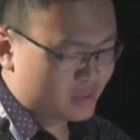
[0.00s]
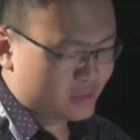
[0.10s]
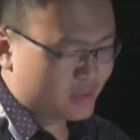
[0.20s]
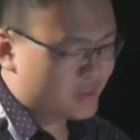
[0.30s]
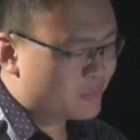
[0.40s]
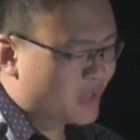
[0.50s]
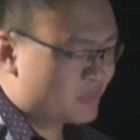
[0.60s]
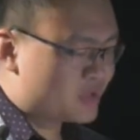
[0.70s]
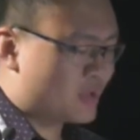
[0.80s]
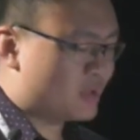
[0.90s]
heat maps
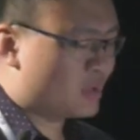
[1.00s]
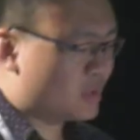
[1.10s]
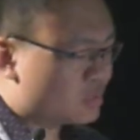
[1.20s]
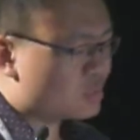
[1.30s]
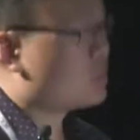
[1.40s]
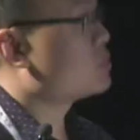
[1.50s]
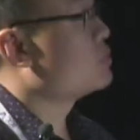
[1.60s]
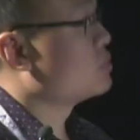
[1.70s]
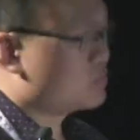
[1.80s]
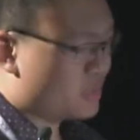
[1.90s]
and uh, loss
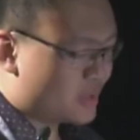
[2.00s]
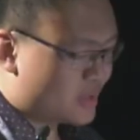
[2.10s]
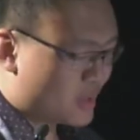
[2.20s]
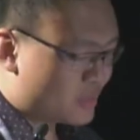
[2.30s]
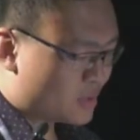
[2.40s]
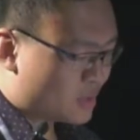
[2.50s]
to train the network.